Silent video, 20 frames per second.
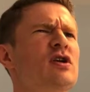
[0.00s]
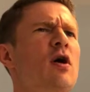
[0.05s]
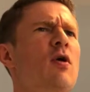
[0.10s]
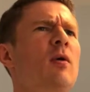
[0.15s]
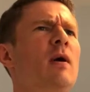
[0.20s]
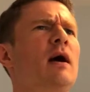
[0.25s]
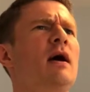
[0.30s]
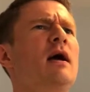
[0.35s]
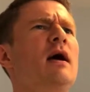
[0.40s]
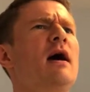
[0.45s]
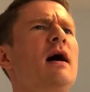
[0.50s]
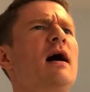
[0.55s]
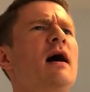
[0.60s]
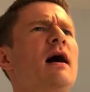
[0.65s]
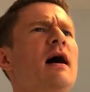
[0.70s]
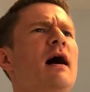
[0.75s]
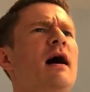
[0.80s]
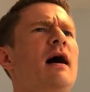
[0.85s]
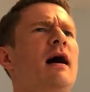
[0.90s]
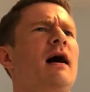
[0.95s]
So
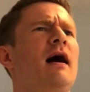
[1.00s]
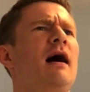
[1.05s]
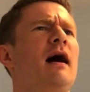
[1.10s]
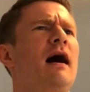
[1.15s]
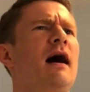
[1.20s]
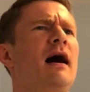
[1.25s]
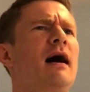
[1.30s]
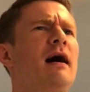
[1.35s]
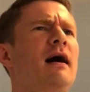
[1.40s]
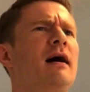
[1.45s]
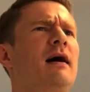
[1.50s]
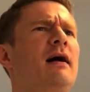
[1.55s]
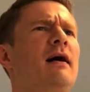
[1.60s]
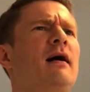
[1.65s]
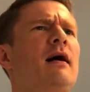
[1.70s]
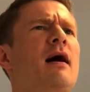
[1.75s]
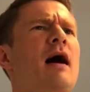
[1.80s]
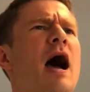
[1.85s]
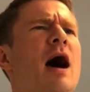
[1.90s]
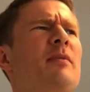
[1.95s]

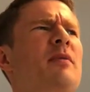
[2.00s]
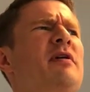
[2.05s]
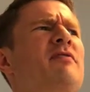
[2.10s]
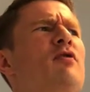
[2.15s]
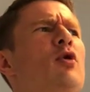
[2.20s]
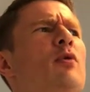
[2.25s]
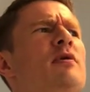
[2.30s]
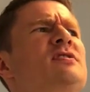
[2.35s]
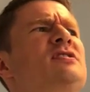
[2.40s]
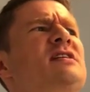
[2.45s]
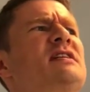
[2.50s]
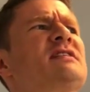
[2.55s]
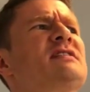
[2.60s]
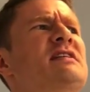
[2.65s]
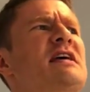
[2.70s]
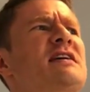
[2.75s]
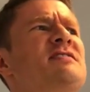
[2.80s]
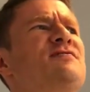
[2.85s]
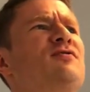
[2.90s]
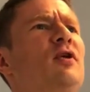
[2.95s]
uh, how many of you were
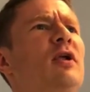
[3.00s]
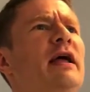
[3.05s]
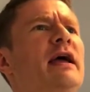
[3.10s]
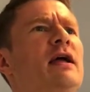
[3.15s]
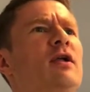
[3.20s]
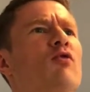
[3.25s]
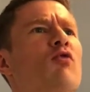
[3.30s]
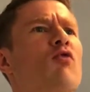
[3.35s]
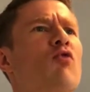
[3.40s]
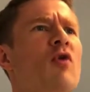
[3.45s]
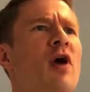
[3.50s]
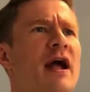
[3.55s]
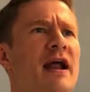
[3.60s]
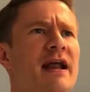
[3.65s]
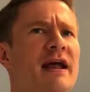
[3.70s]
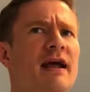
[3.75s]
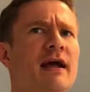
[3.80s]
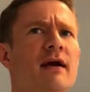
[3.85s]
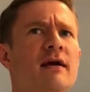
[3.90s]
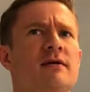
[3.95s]
successful in
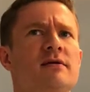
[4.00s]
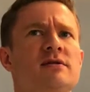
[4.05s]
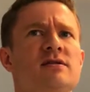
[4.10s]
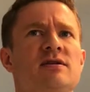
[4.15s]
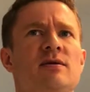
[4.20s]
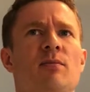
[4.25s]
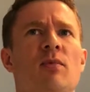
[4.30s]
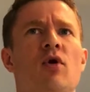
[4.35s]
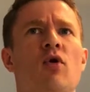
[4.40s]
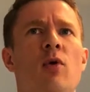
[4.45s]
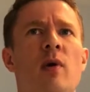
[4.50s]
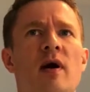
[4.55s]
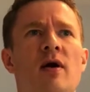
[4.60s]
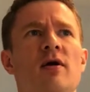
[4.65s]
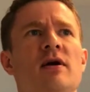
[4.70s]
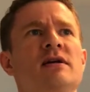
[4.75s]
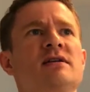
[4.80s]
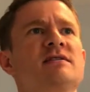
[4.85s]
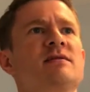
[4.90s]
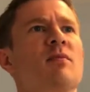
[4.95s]
writing some
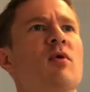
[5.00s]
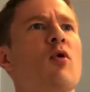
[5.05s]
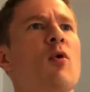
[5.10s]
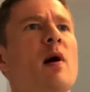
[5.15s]
queries, some